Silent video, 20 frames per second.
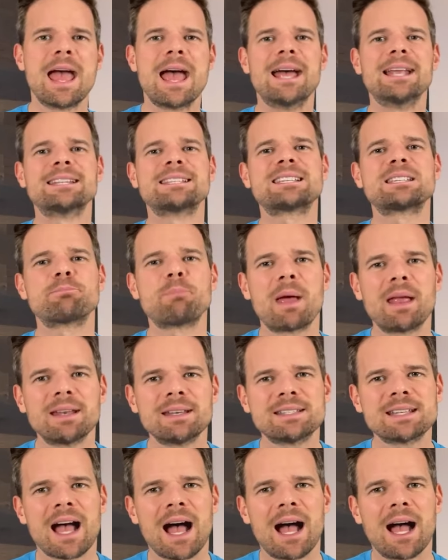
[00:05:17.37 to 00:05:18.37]
and
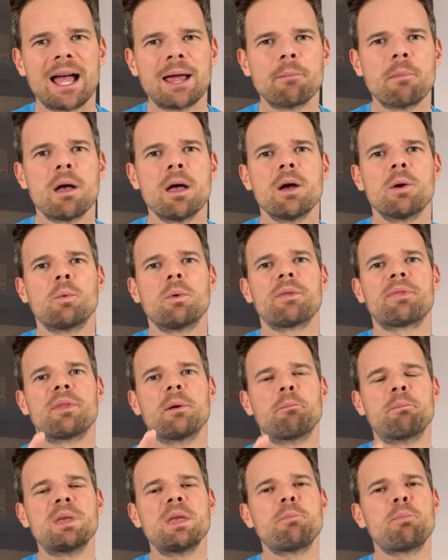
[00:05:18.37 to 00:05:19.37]
spend time with
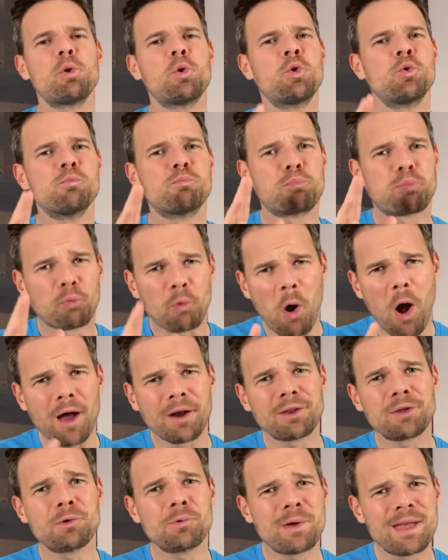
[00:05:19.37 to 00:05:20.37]
the people who
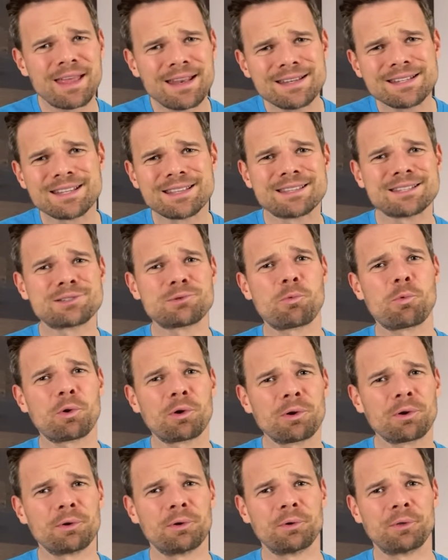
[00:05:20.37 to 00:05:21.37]
brought you into this
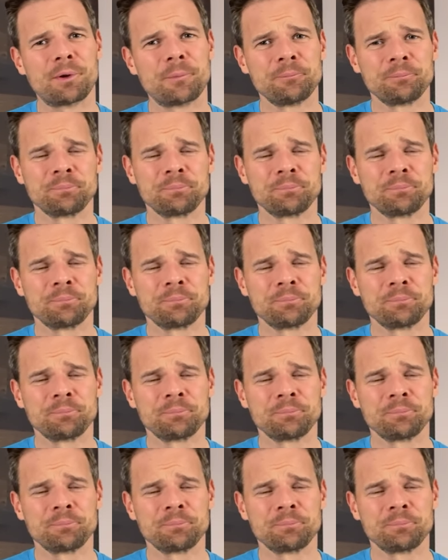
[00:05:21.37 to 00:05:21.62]
world.